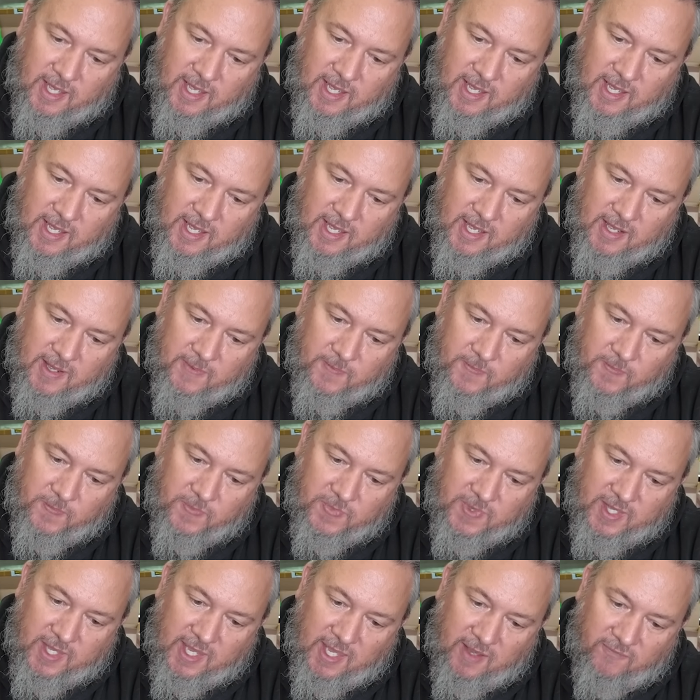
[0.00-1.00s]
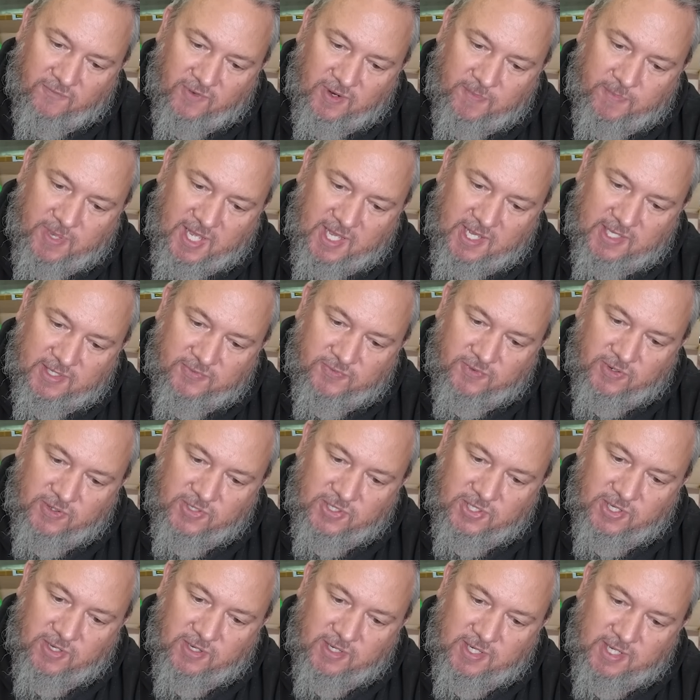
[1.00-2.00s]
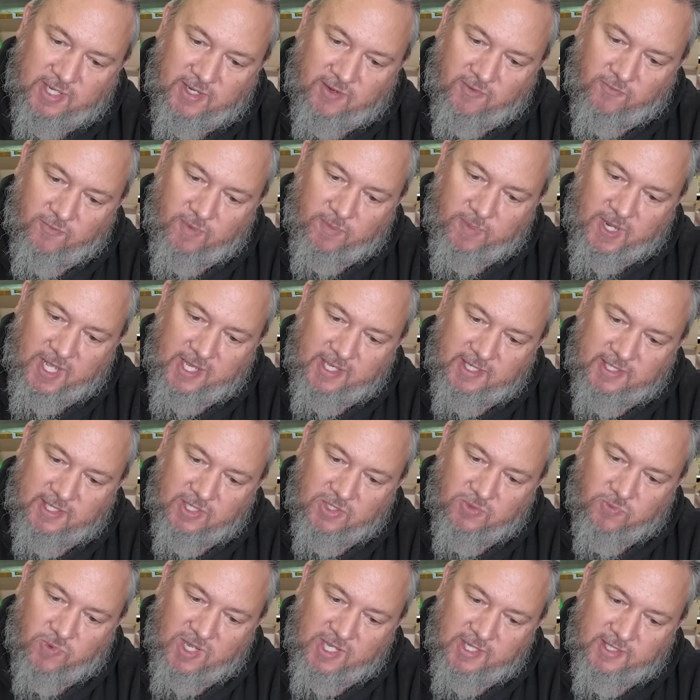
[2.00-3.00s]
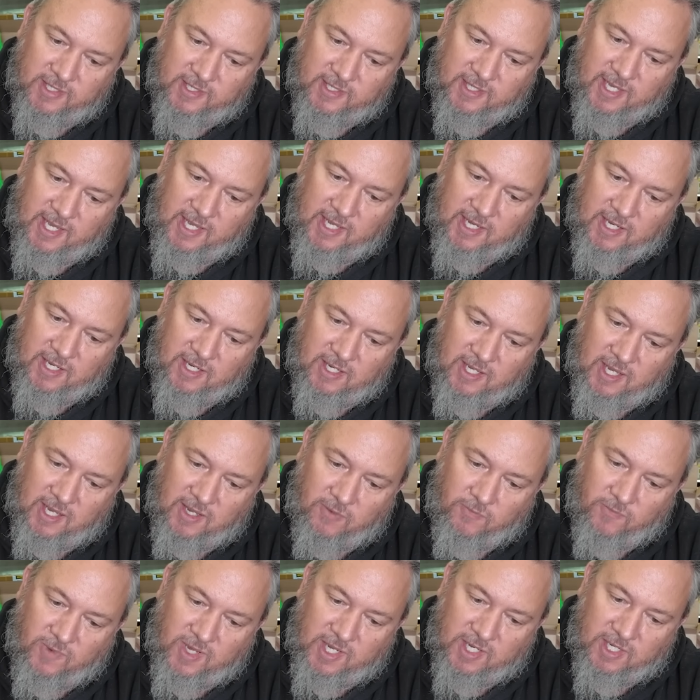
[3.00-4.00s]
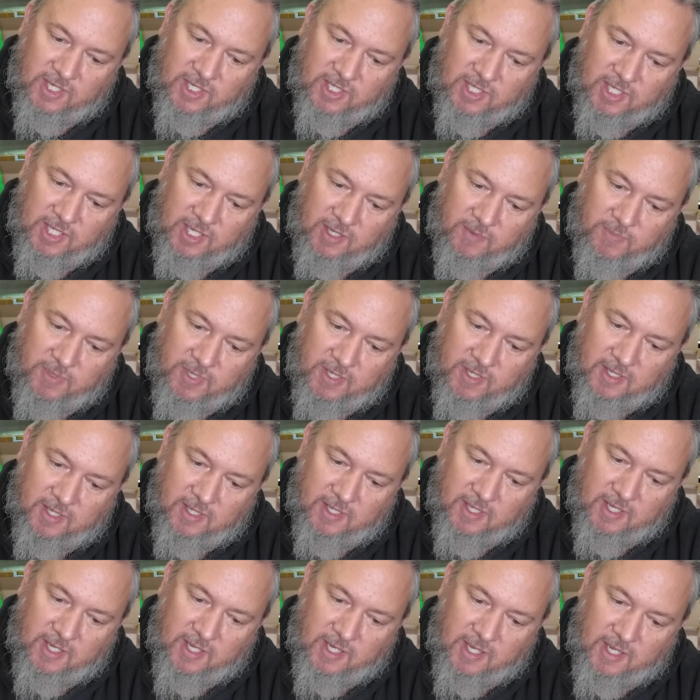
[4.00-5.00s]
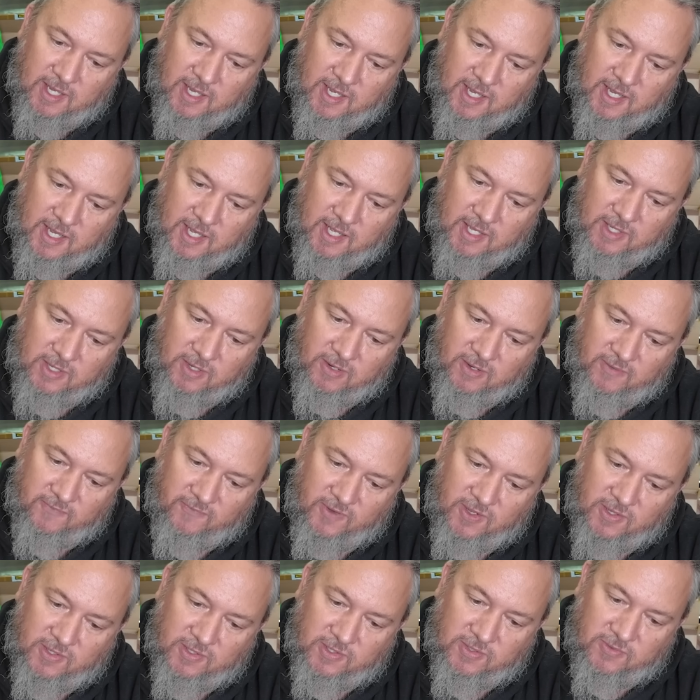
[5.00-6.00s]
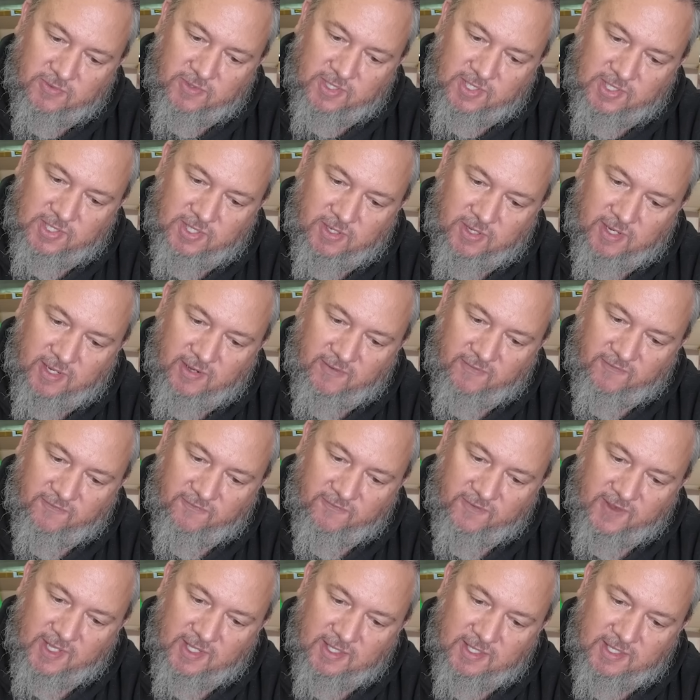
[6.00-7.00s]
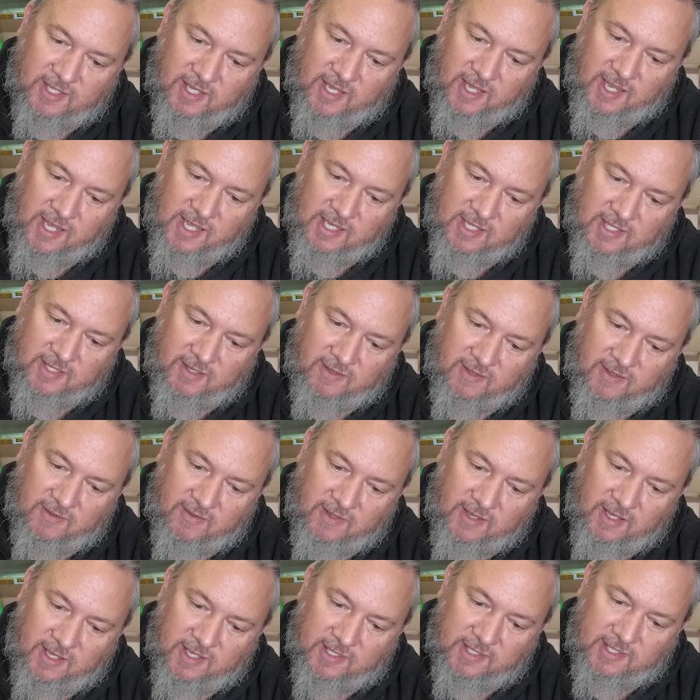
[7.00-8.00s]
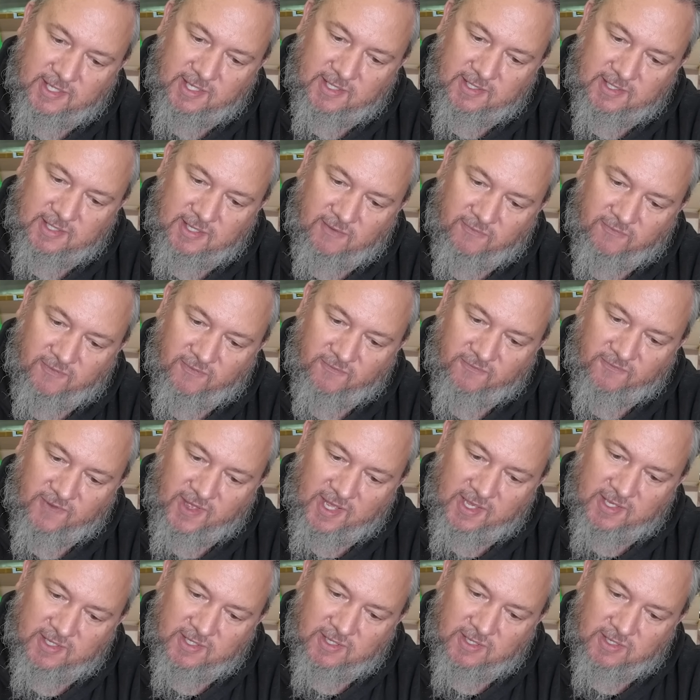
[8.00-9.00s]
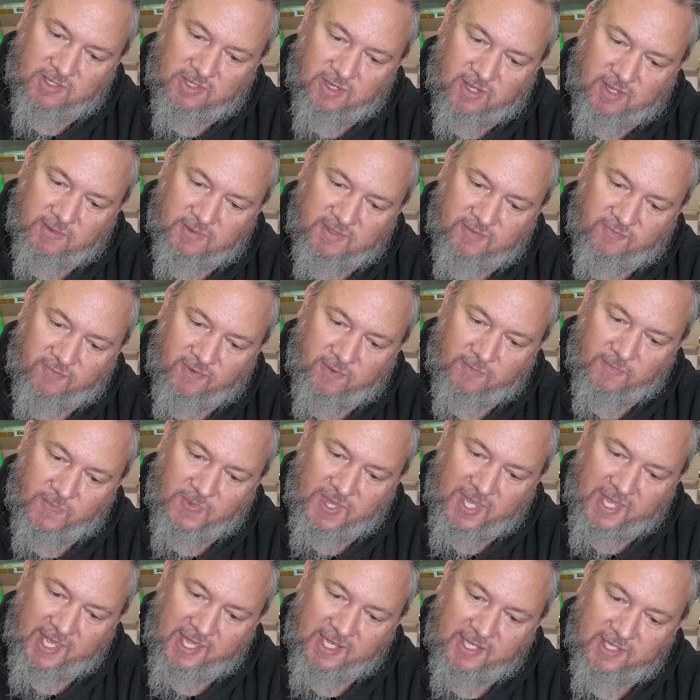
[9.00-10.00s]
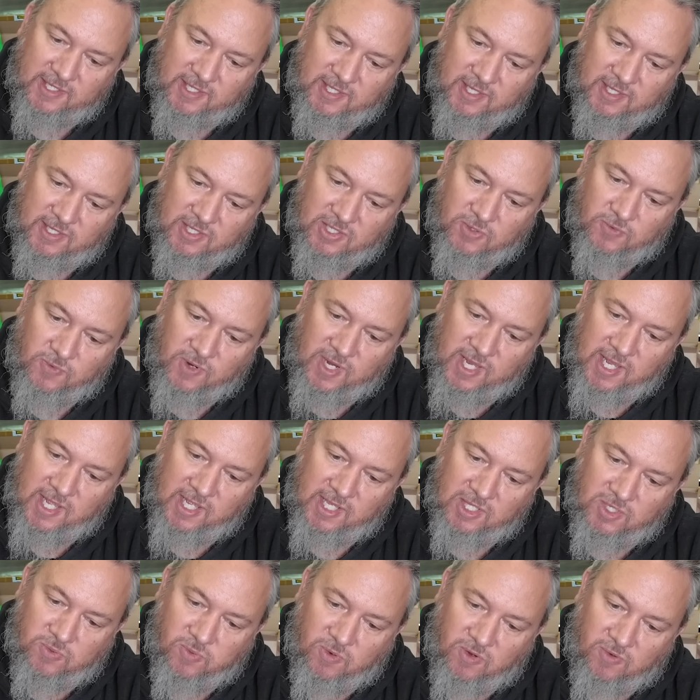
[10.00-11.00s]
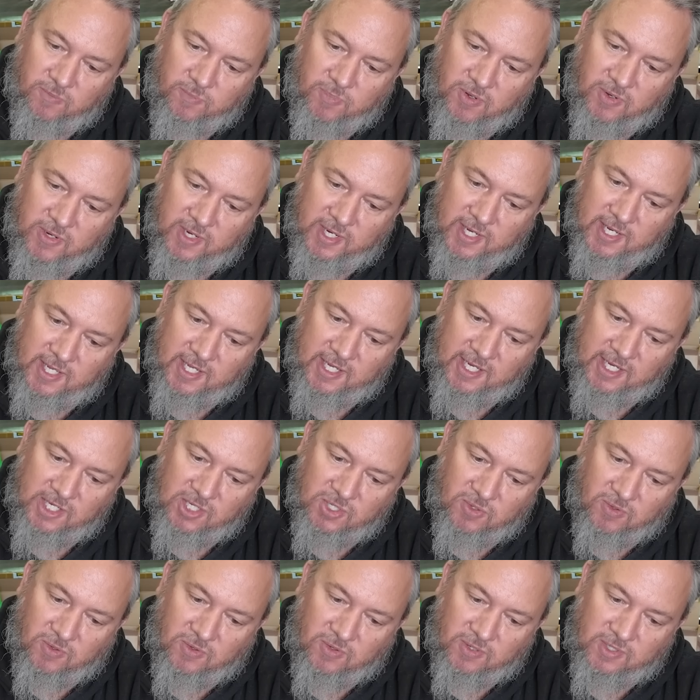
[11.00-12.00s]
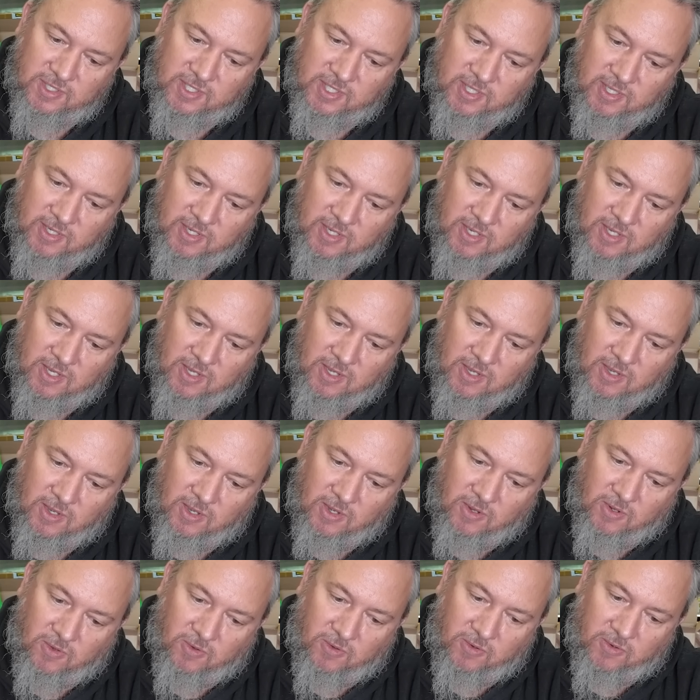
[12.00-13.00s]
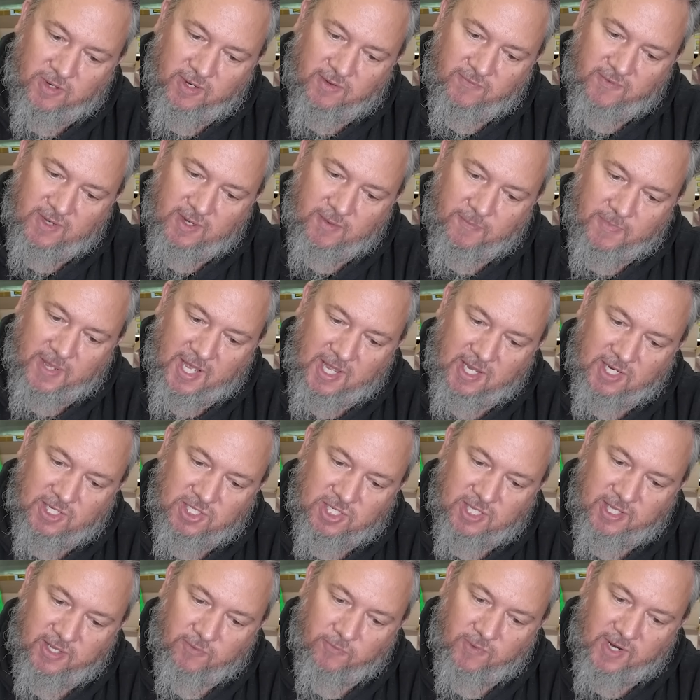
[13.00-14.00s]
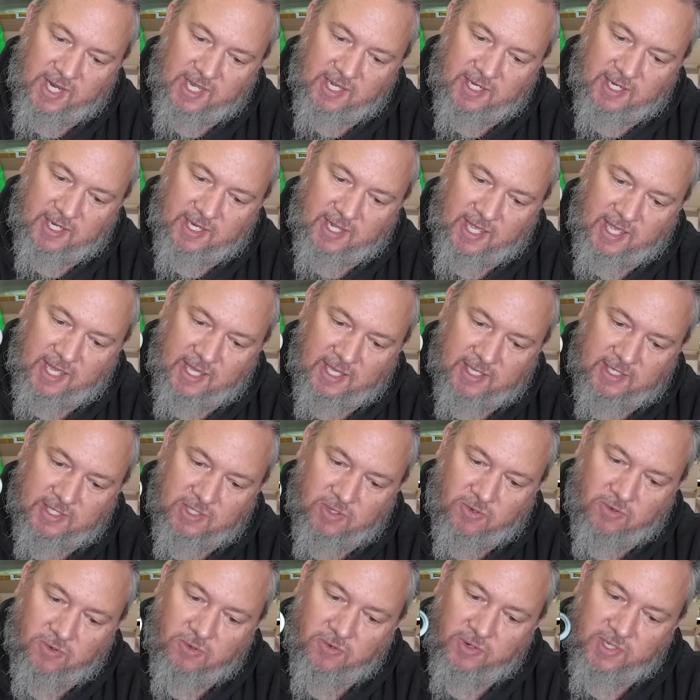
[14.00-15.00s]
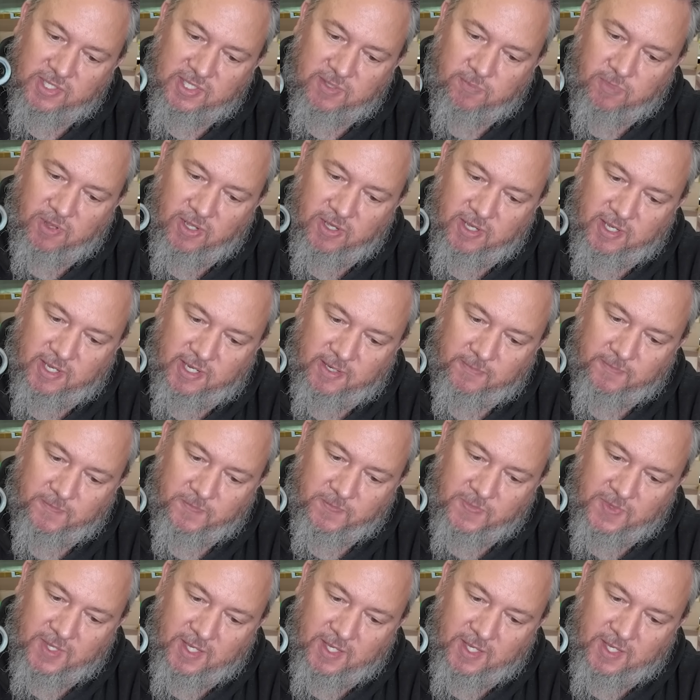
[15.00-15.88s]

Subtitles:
Every pass-through socket replaces one standard and one deep. Universal design fits 6 different fastener types from hex, square, 12-point E-Torx, or even a partially rounded hex or a spline,